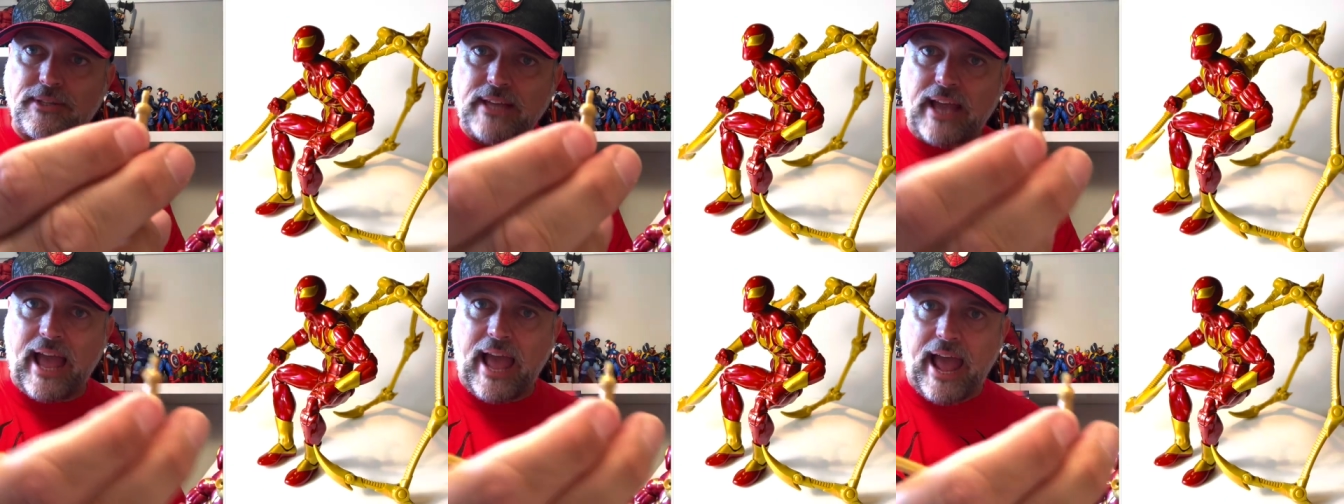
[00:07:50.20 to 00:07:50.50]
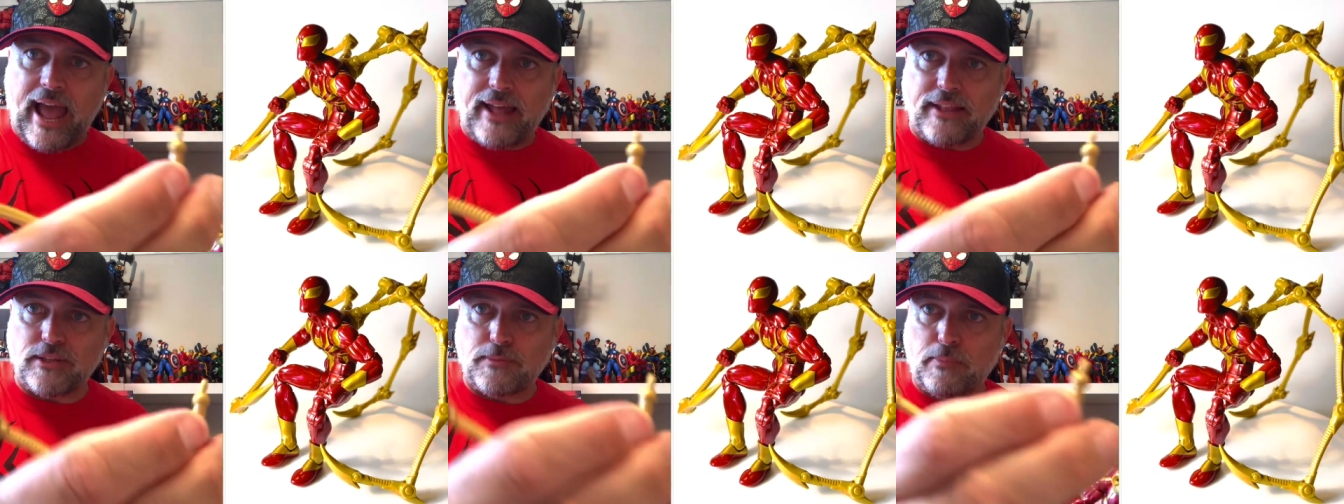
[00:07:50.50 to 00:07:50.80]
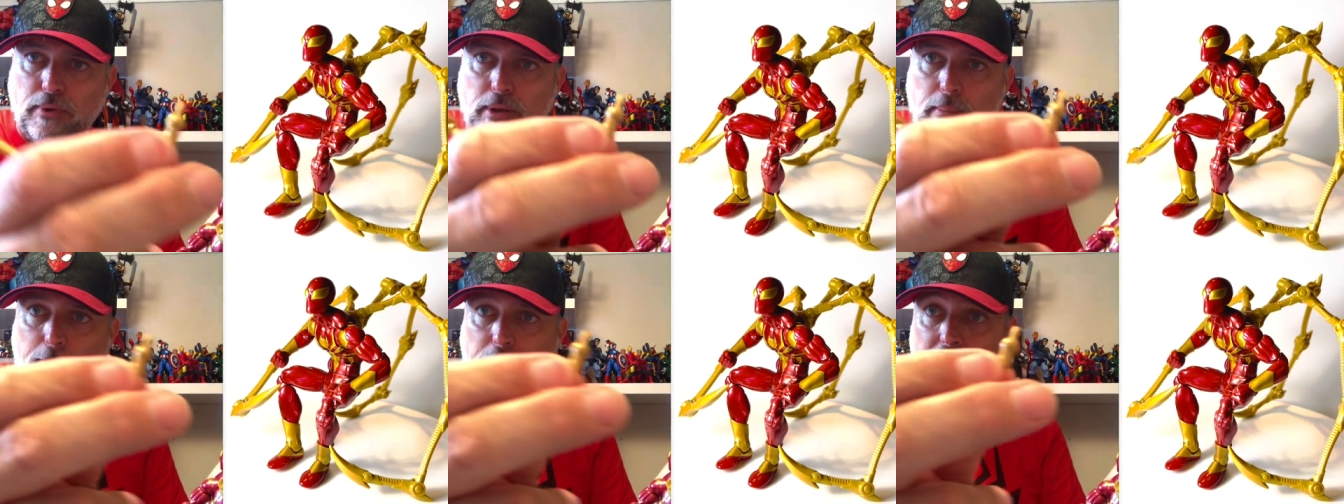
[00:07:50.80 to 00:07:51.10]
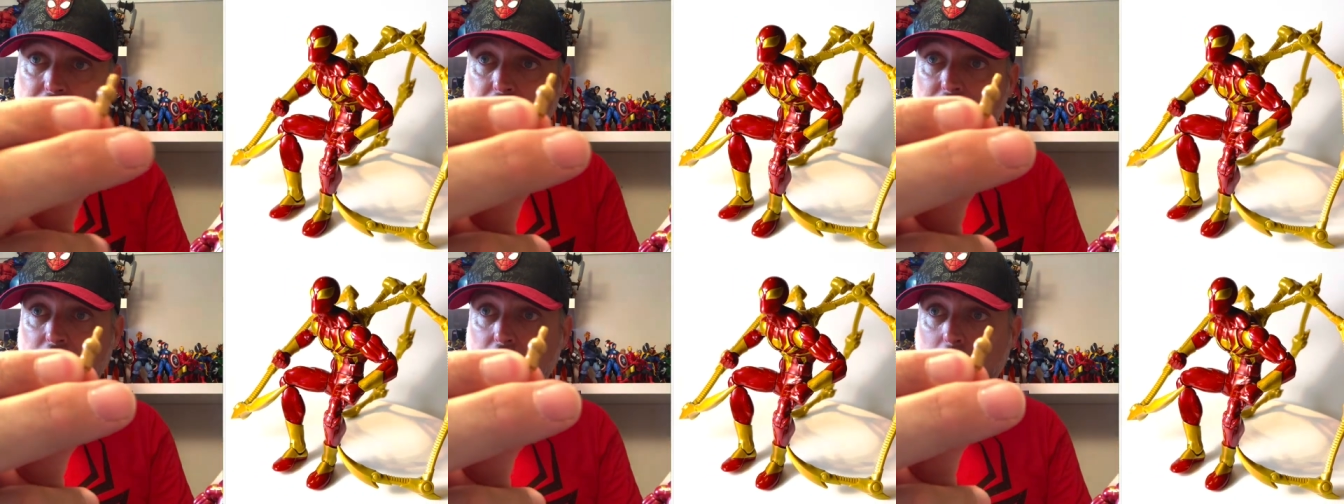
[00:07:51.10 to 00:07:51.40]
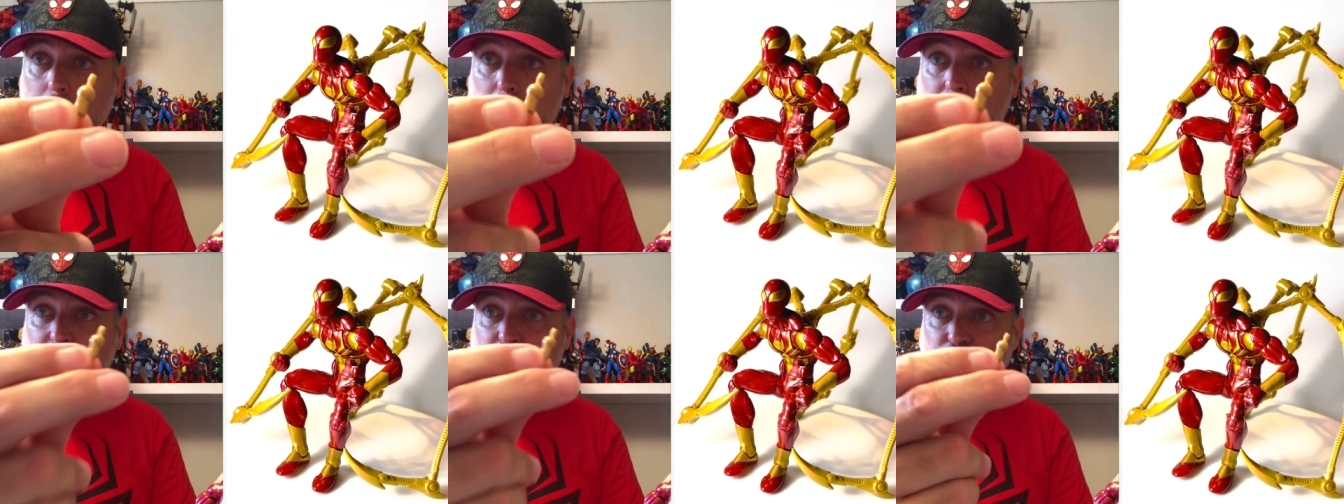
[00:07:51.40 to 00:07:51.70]
to hands, but a bit
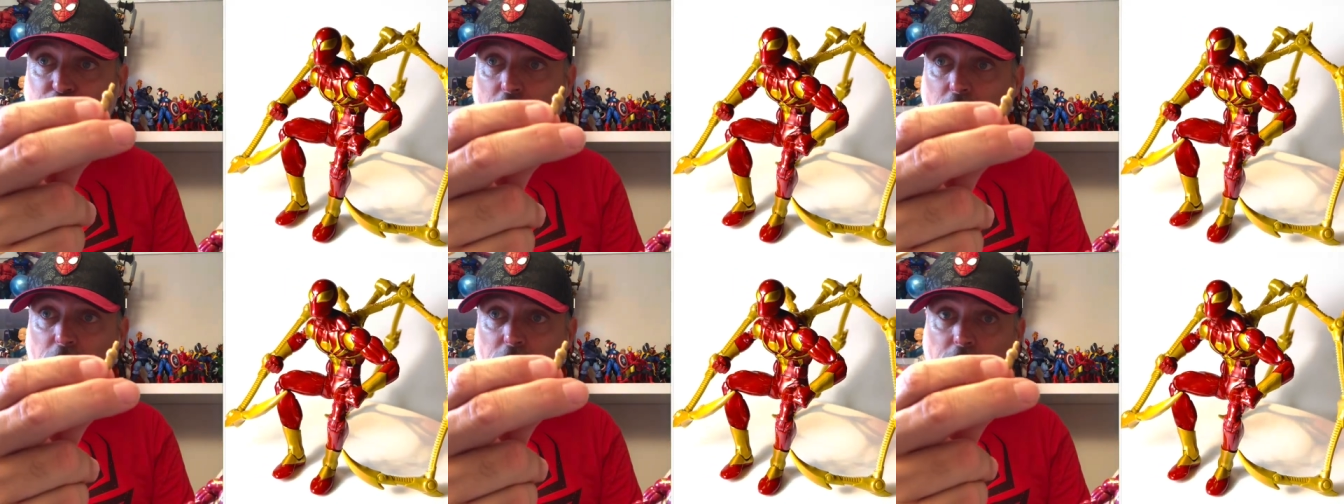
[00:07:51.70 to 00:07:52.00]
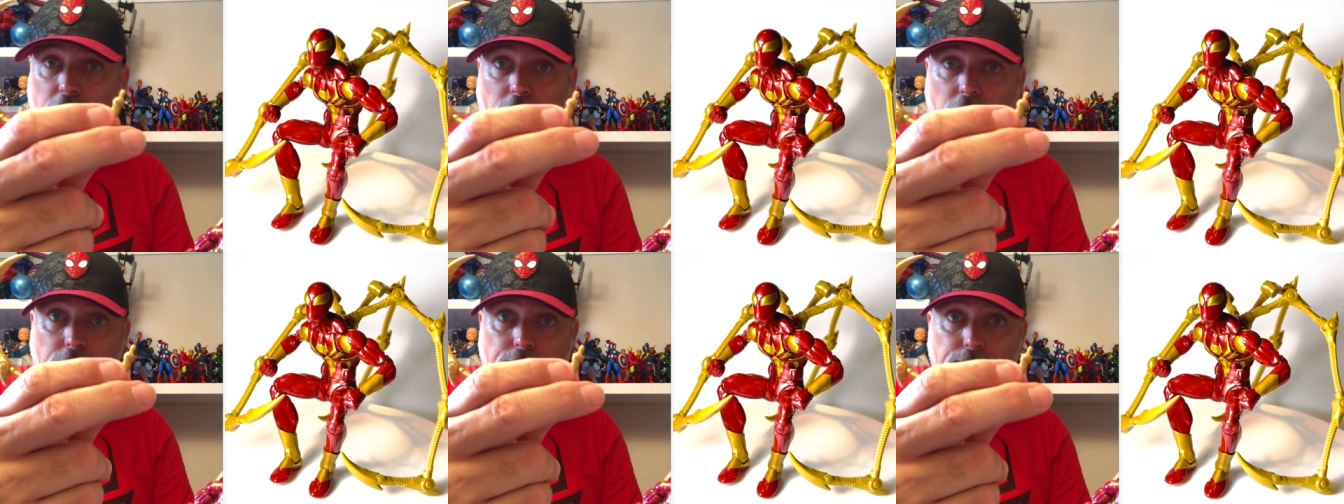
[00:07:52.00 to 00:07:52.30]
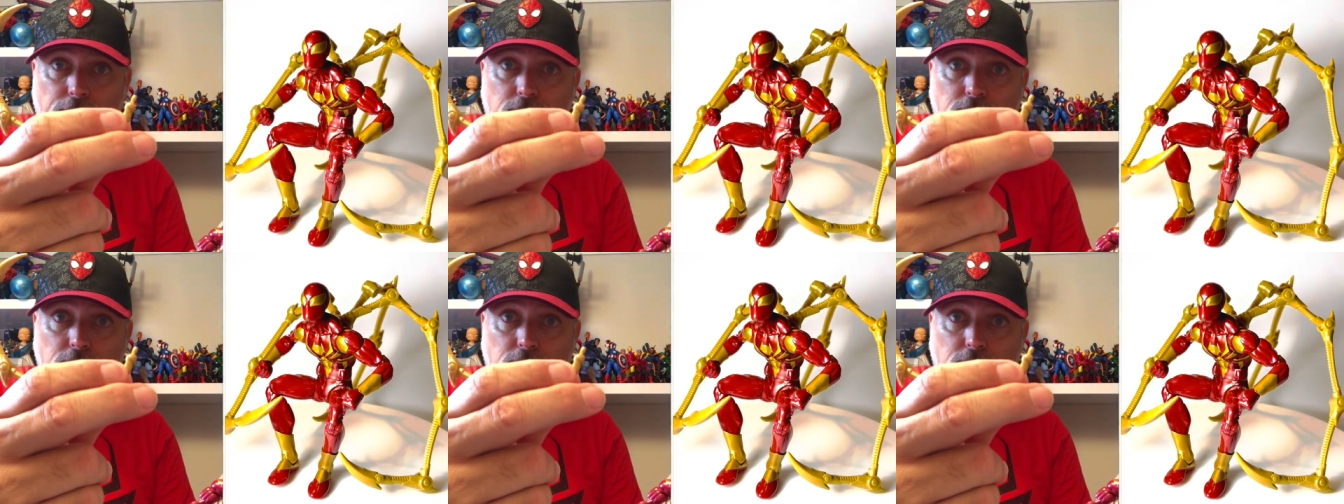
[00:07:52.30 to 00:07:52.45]
a bit chunkier.